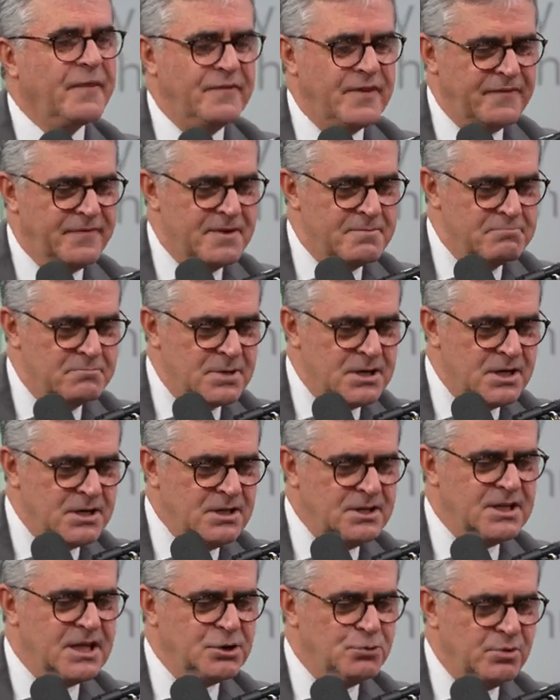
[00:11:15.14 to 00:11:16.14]
that the
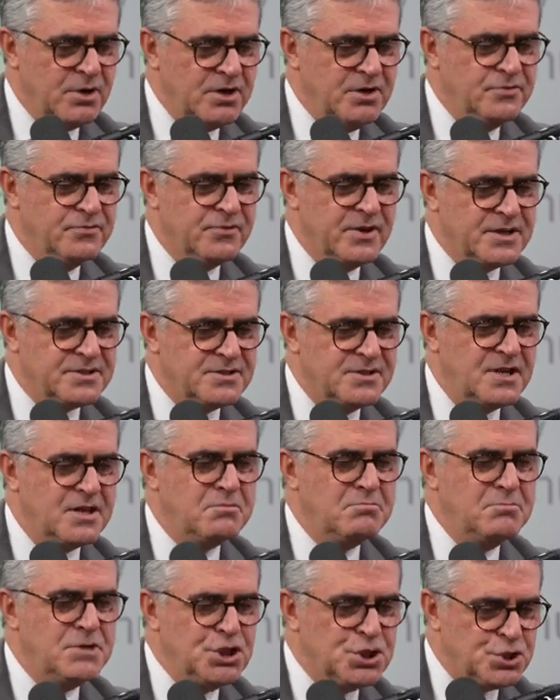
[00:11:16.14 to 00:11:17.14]
money that we are investing
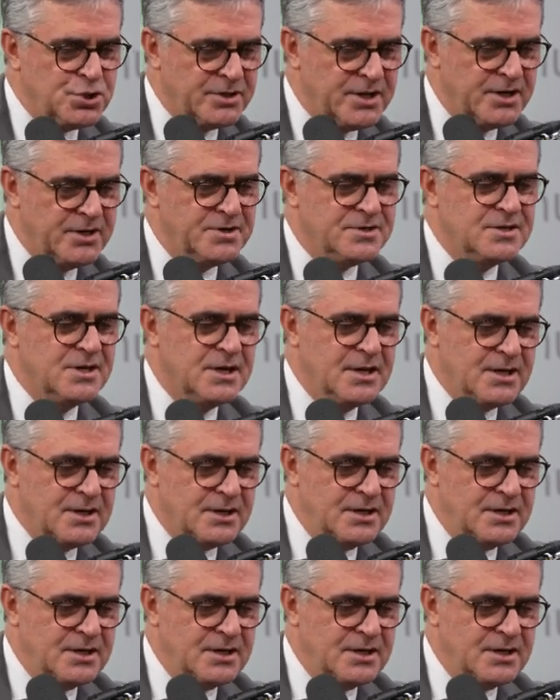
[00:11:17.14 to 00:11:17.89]
in missionaries